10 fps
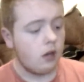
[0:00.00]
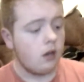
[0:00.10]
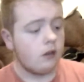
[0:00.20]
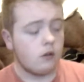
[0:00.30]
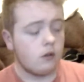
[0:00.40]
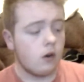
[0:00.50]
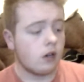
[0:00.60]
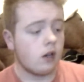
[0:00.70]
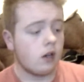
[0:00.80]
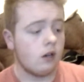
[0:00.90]
it's an alright
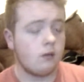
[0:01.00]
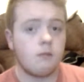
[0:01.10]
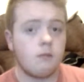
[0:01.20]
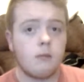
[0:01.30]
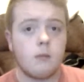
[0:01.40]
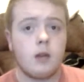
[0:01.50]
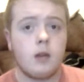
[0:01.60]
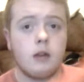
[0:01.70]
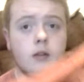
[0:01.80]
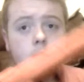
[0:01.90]
gun. Uh,
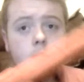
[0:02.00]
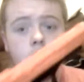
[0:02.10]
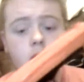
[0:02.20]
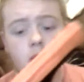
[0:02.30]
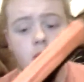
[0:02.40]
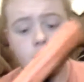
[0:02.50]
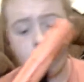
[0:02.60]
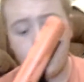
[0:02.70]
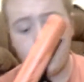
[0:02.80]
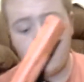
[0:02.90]
it's up to you if you want to
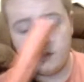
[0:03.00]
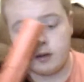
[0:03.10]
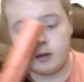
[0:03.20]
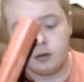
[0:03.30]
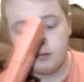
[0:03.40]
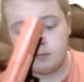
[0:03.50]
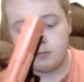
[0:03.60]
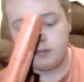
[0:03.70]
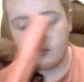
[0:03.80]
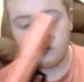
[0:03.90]
buy it. I mean, I'm not
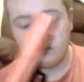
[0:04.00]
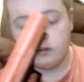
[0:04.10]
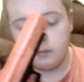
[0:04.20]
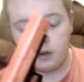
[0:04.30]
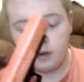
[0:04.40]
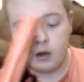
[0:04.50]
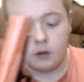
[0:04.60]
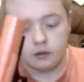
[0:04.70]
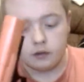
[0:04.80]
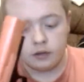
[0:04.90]
forcing you to buy it,
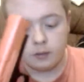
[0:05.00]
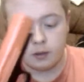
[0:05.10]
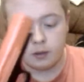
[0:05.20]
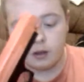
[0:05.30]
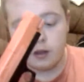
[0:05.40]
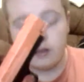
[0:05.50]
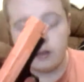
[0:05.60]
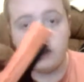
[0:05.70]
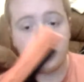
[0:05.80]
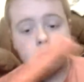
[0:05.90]
obviously, but
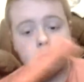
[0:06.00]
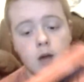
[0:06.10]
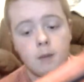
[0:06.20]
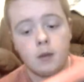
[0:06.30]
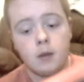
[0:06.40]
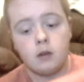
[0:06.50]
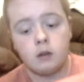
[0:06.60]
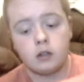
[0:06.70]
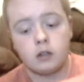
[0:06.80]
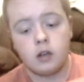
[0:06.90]
it's just my opinion on
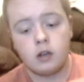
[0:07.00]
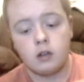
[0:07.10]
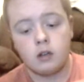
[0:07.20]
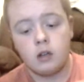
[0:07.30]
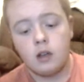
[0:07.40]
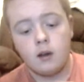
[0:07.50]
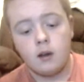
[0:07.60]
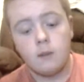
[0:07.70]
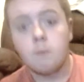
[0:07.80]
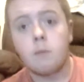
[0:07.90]
the gun,
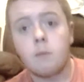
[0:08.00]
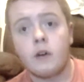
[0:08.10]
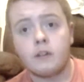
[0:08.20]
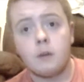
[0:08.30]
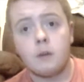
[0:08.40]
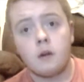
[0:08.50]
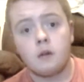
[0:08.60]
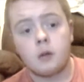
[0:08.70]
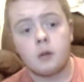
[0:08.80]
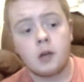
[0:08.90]
my experience
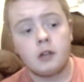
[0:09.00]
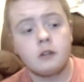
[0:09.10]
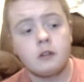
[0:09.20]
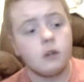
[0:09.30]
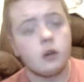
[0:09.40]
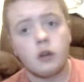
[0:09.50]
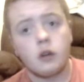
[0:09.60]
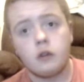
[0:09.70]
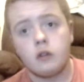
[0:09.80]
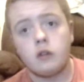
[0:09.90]
with the gun. So you can't
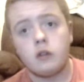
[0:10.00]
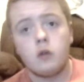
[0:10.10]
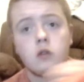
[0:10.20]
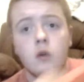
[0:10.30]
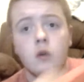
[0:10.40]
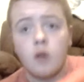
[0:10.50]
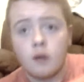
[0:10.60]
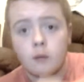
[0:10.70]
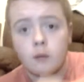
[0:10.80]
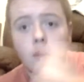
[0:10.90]
do it. So you've learned
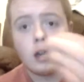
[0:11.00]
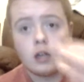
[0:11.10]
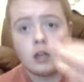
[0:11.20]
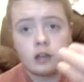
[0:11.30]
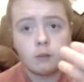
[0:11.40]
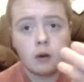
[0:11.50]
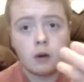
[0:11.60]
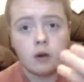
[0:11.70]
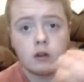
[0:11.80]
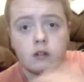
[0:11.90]
from my
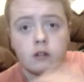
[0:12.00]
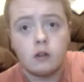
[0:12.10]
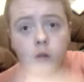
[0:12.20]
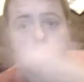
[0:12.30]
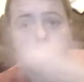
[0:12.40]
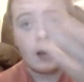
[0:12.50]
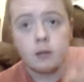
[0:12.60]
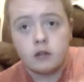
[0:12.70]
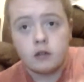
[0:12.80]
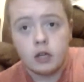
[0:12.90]
experience, so it won't happen
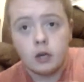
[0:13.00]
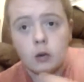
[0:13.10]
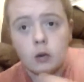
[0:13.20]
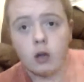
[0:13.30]
to you